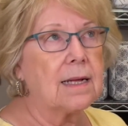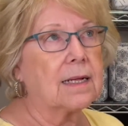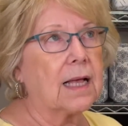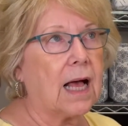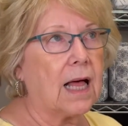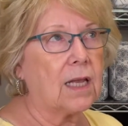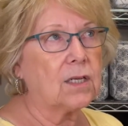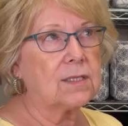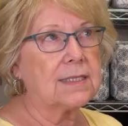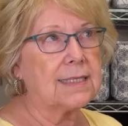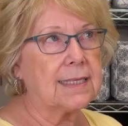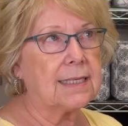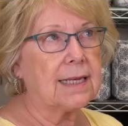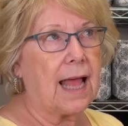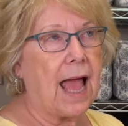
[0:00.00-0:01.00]
colors
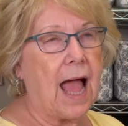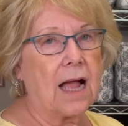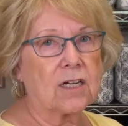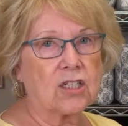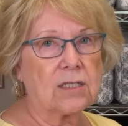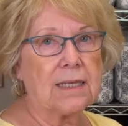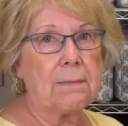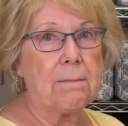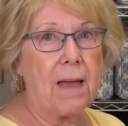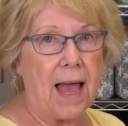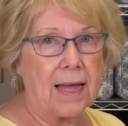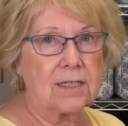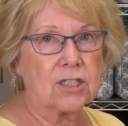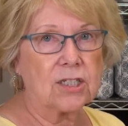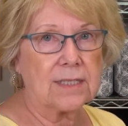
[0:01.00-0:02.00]
that actually
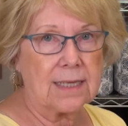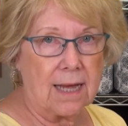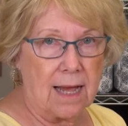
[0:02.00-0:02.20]
matched